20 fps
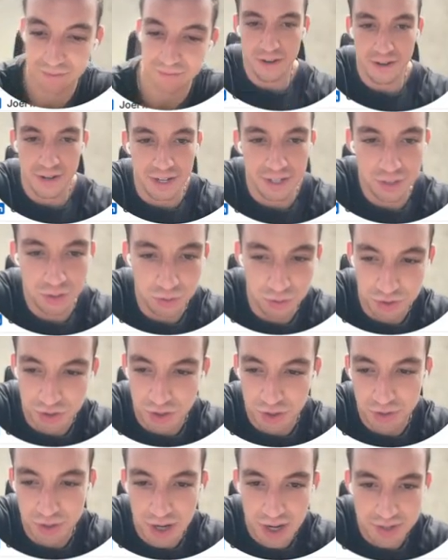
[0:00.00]
All right, cool.
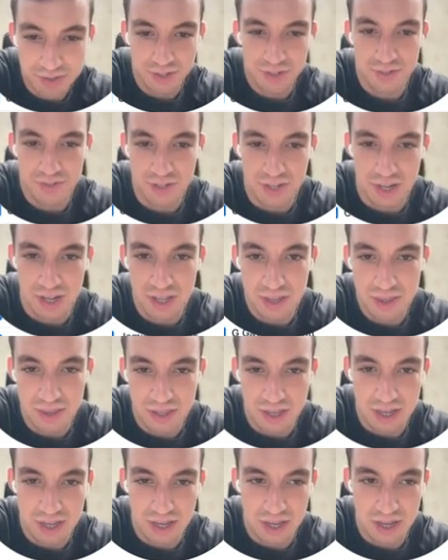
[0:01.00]
So as you can see,
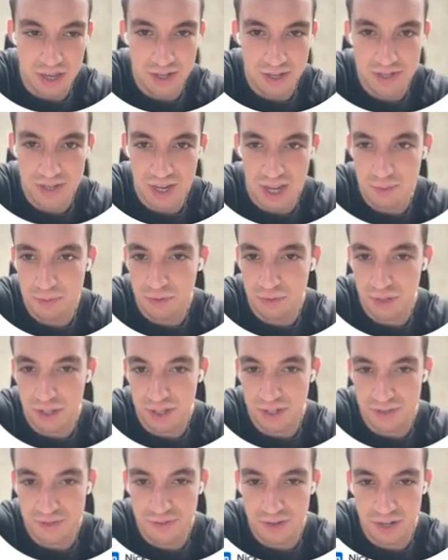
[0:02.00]
the table
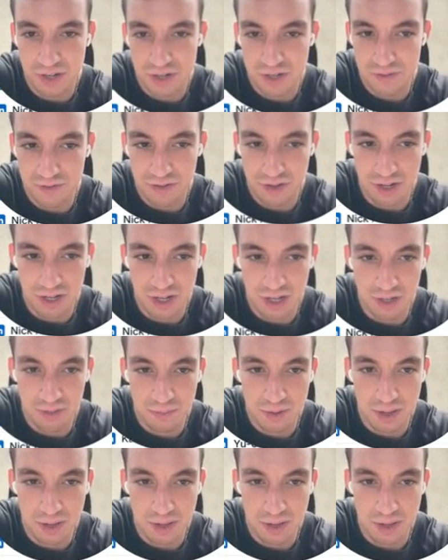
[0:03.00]
has finished finding